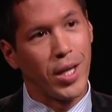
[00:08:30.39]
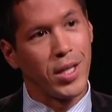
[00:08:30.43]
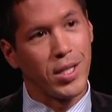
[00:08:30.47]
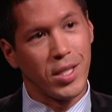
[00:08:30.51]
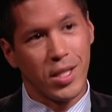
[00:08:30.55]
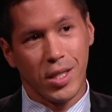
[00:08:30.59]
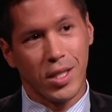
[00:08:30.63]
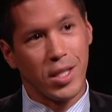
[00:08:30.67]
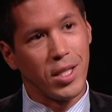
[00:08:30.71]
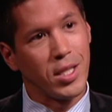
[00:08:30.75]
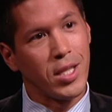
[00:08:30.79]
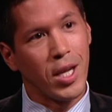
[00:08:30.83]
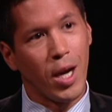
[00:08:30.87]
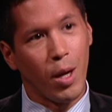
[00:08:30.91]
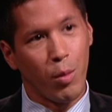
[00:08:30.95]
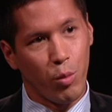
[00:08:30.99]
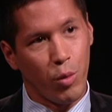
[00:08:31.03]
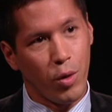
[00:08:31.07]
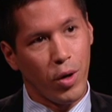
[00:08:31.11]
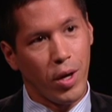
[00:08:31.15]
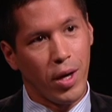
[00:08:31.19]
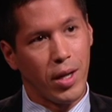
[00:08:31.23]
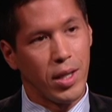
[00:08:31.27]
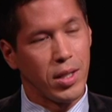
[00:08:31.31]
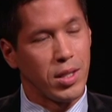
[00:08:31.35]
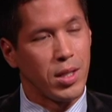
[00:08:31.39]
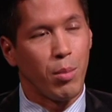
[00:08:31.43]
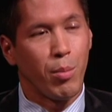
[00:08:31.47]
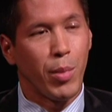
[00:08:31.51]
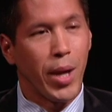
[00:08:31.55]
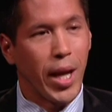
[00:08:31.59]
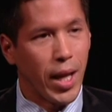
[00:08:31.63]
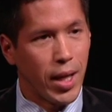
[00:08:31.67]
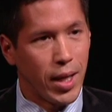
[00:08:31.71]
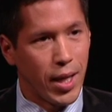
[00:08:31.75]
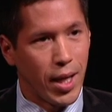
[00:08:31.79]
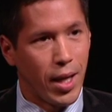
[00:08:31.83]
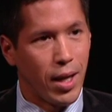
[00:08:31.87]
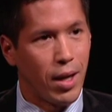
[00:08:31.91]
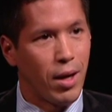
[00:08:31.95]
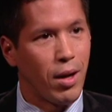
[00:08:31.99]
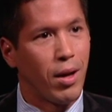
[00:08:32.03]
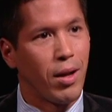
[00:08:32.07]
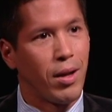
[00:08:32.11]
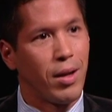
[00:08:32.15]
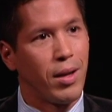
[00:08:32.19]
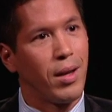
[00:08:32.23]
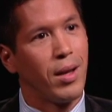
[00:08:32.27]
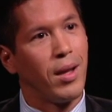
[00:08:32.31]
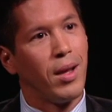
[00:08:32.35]
It's just a temporary. It's a Band-Aid
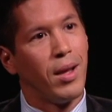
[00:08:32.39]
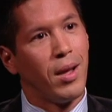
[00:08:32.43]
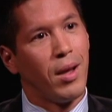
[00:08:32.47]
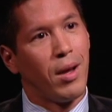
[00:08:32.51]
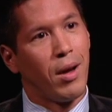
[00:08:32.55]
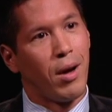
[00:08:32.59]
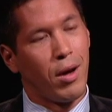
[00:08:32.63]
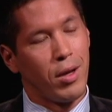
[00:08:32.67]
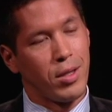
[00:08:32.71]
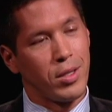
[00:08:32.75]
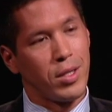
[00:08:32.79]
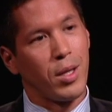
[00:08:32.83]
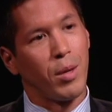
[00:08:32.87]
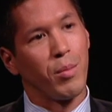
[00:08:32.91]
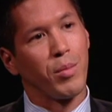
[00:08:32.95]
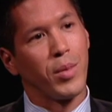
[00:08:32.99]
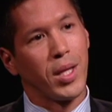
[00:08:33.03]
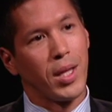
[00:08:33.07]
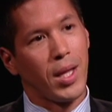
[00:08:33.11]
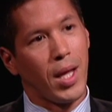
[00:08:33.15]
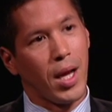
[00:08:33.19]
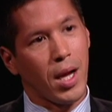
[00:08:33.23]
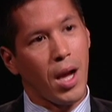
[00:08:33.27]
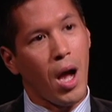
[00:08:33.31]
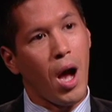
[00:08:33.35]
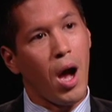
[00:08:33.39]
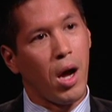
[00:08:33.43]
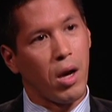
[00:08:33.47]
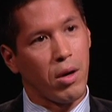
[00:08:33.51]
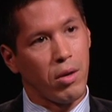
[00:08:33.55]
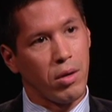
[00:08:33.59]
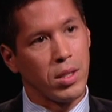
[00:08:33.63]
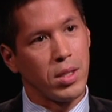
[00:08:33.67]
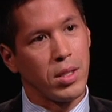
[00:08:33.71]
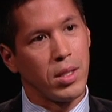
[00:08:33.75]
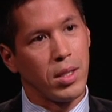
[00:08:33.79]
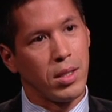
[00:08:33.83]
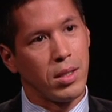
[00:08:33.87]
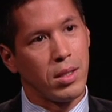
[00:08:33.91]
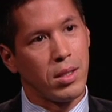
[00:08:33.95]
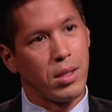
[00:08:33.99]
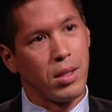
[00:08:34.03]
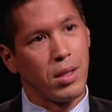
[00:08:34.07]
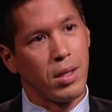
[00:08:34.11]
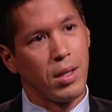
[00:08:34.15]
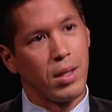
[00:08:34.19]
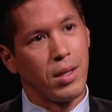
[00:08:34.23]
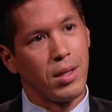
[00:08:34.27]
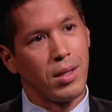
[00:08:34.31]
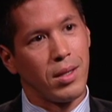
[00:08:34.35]
on something that Congress needs
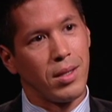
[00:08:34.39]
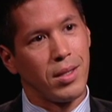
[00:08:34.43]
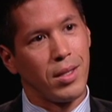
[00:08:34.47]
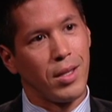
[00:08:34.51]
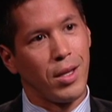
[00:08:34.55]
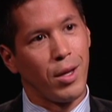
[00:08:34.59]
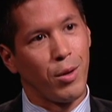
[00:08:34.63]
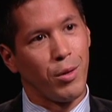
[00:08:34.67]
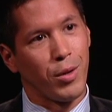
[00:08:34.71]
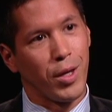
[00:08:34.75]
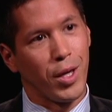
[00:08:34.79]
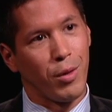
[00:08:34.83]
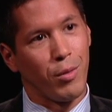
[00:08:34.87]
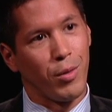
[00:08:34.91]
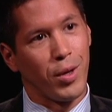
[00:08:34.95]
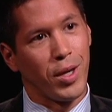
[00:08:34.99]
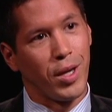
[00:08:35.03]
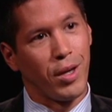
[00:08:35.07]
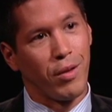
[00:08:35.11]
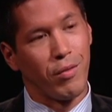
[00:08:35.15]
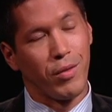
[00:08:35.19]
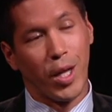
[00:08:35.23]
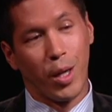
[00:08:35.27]
to get rid of.